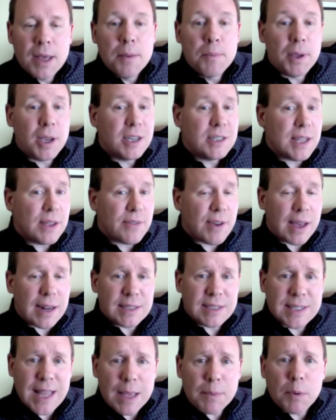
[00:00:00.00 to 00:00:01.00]
because they've got a
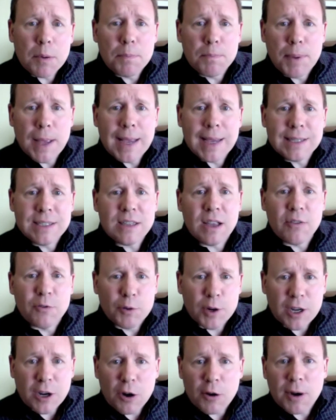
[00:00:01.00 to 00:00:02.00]
stable base of
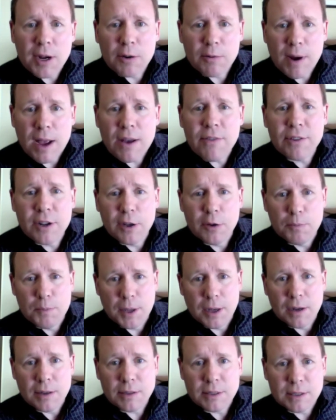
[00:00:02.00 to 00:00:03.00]
recurring revenue
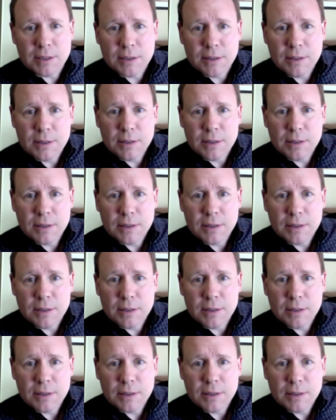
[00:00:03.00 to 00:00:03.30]
built,